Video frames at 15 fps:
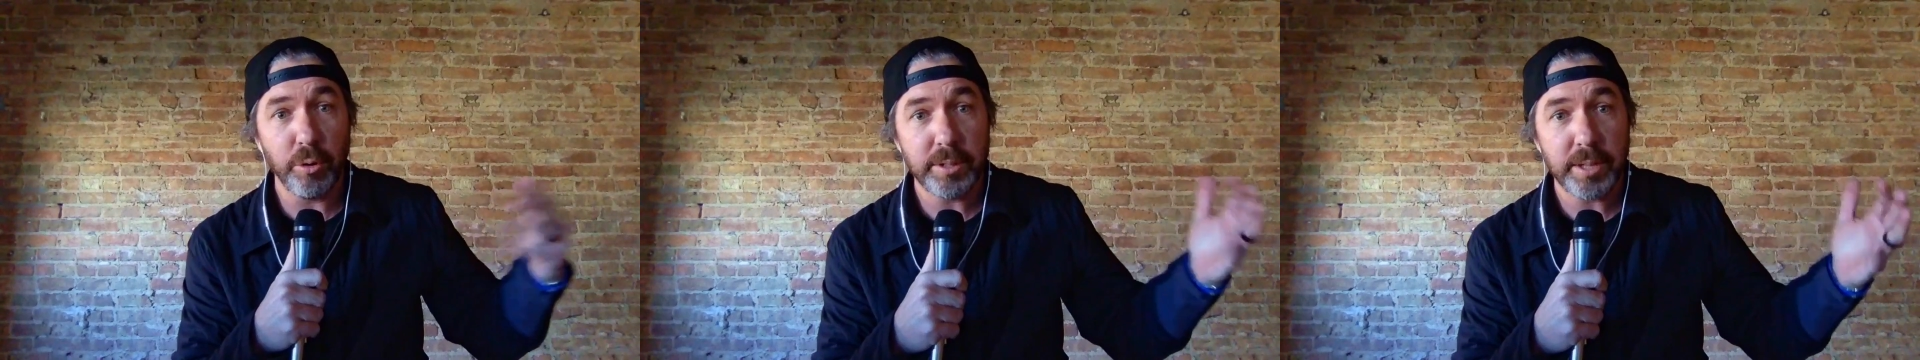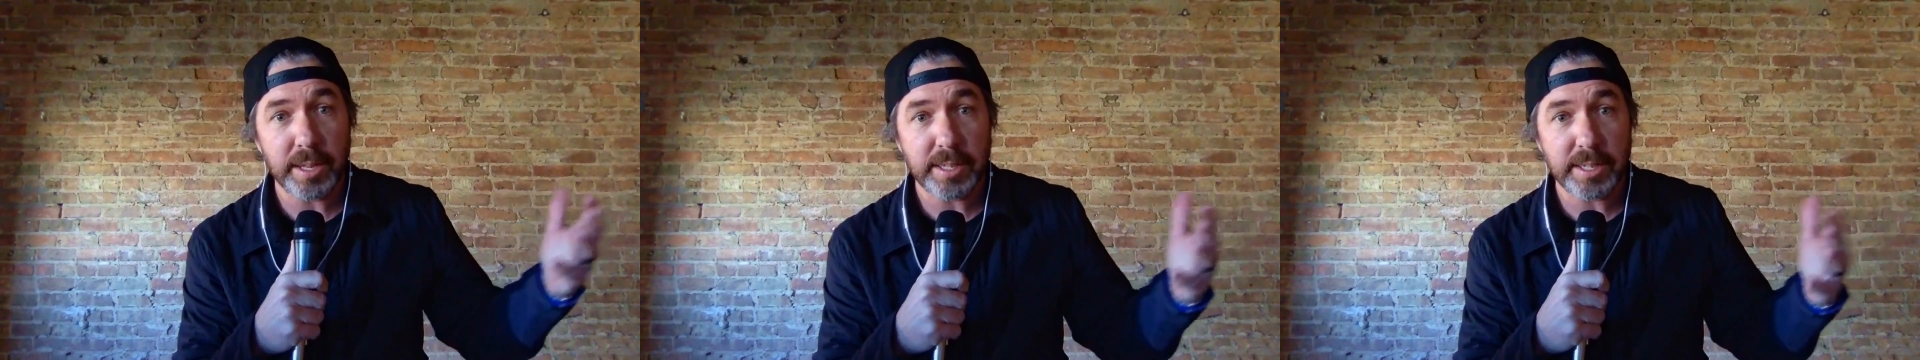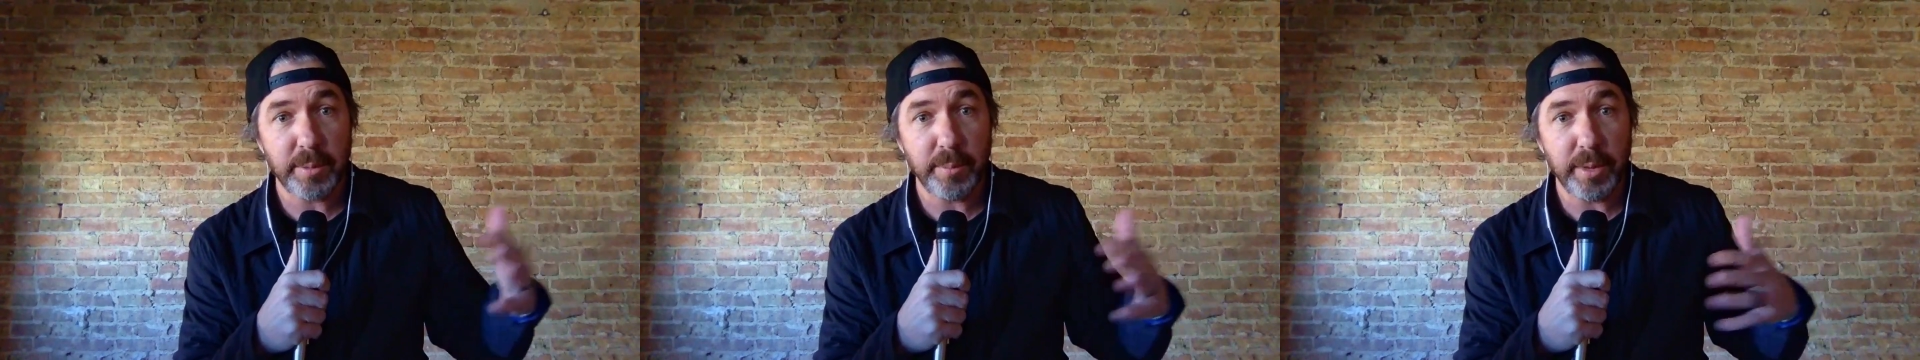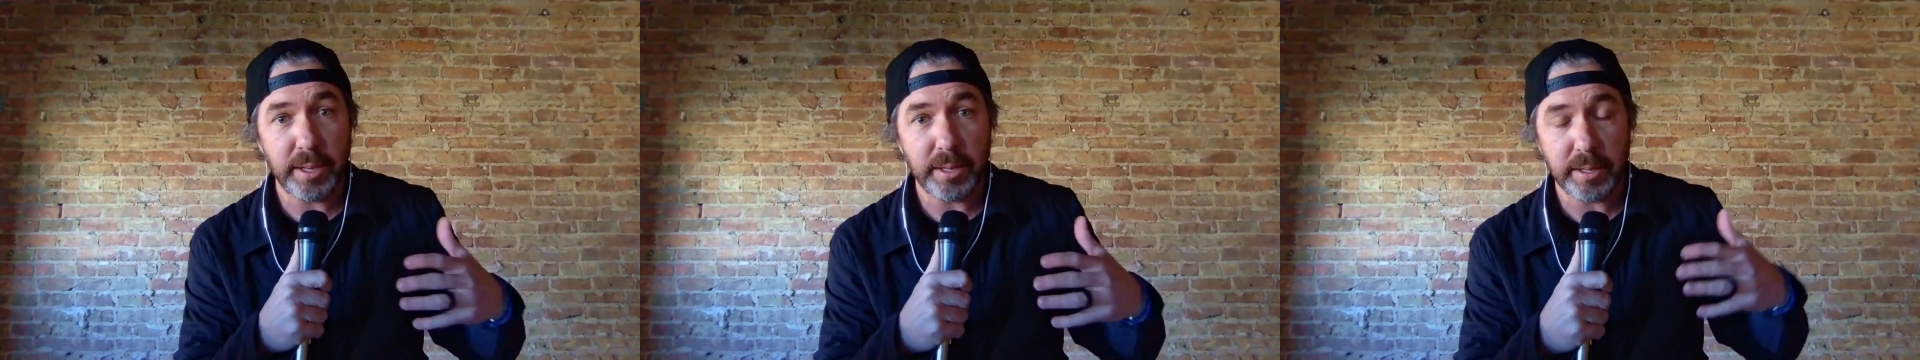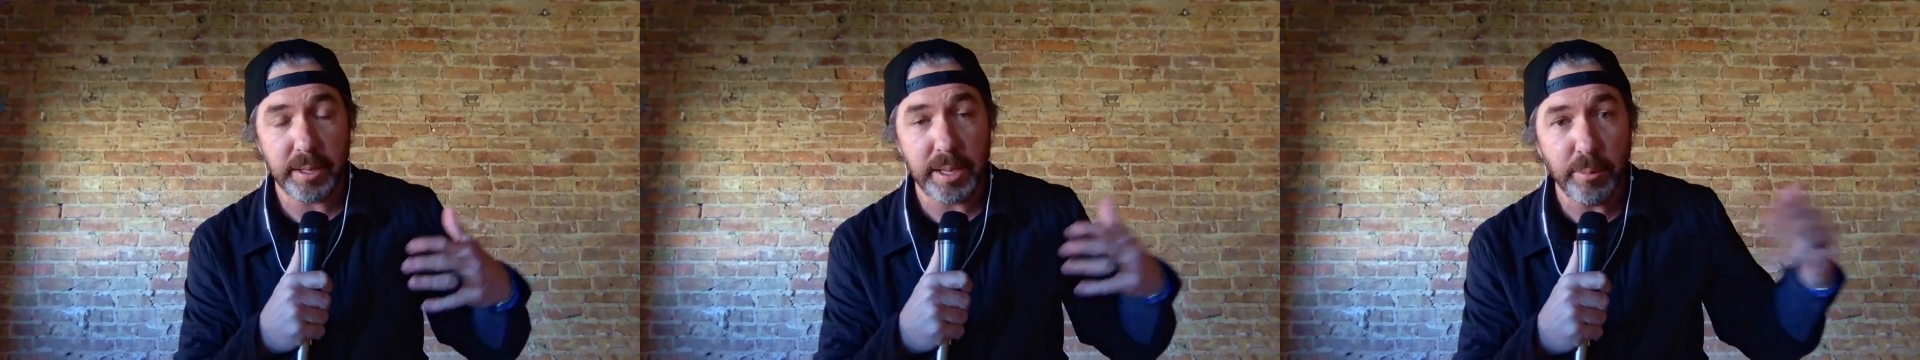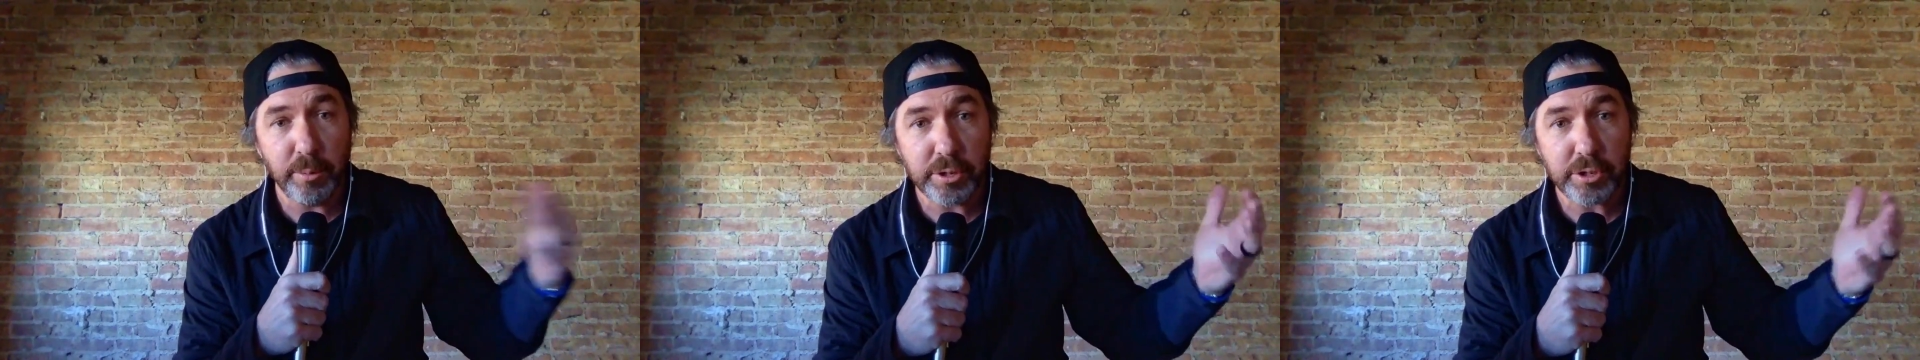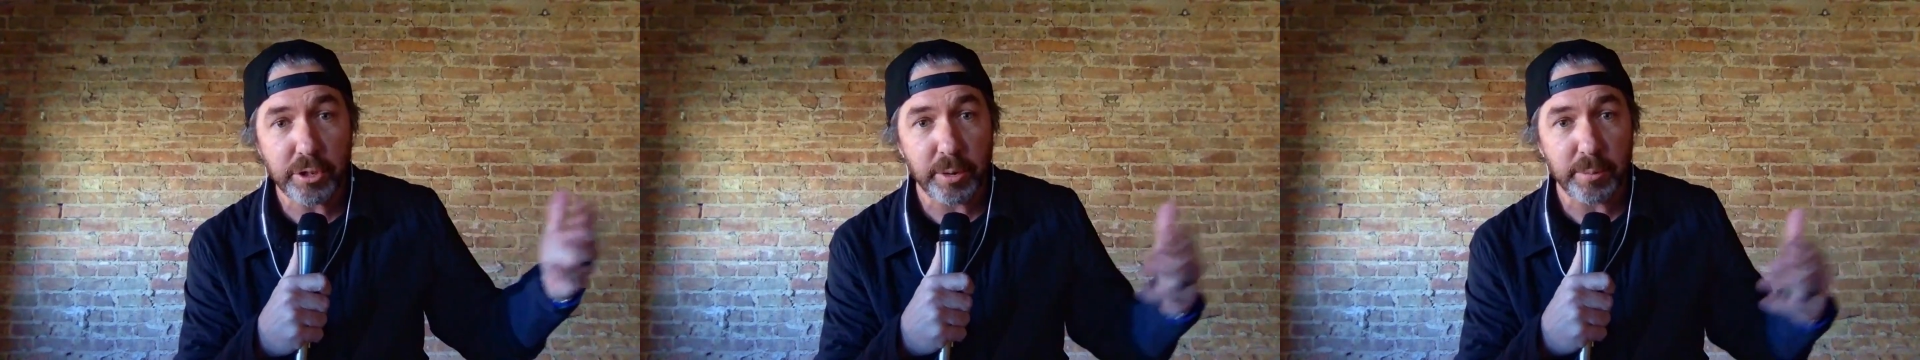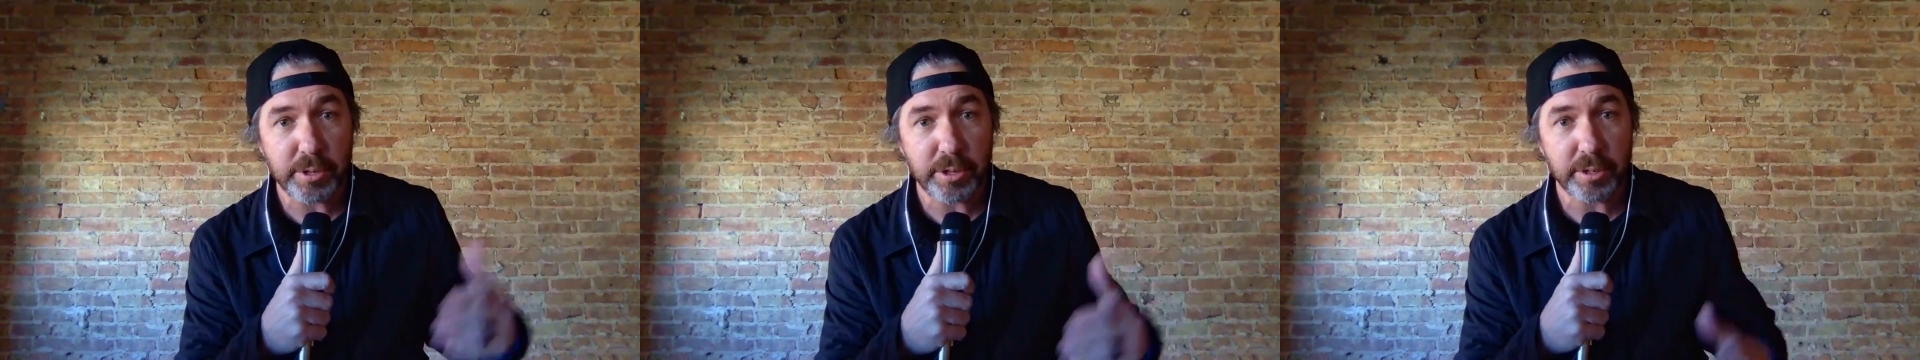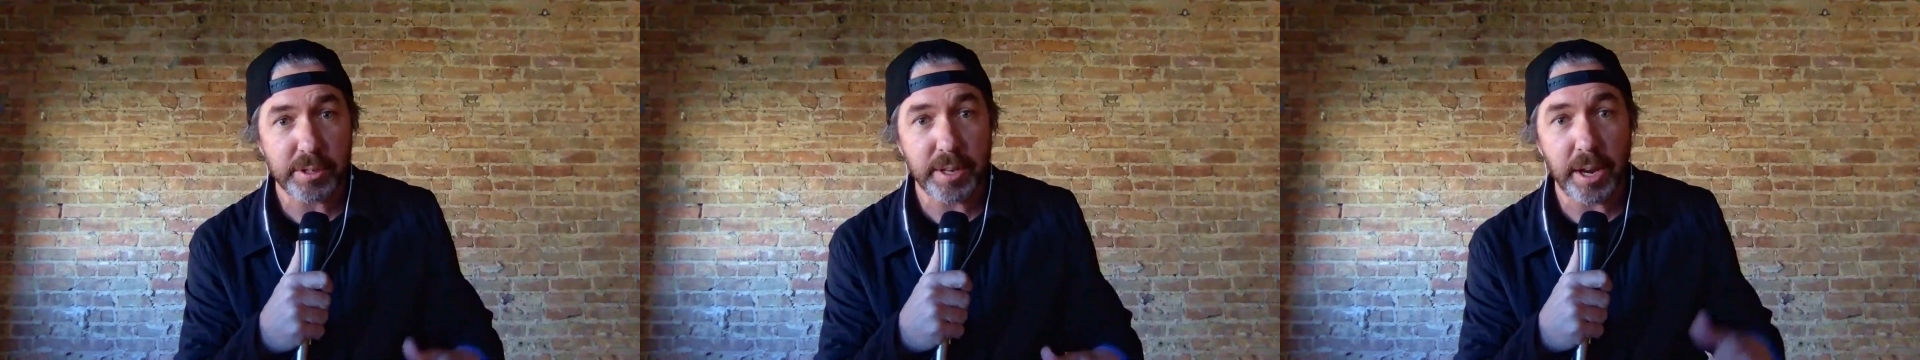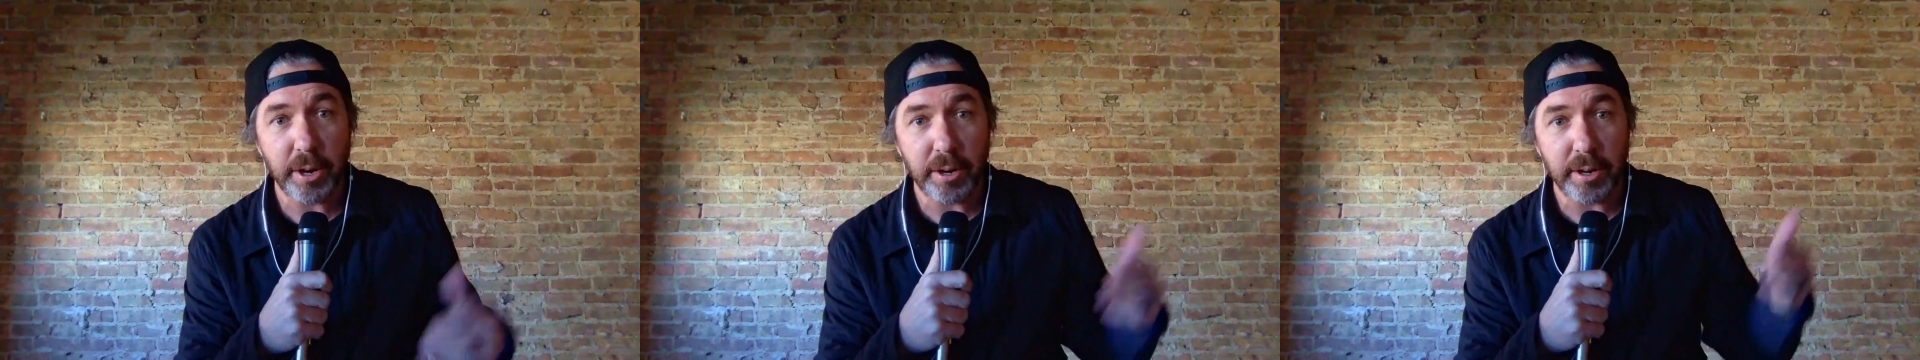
Old Testament Hebrew Scriptures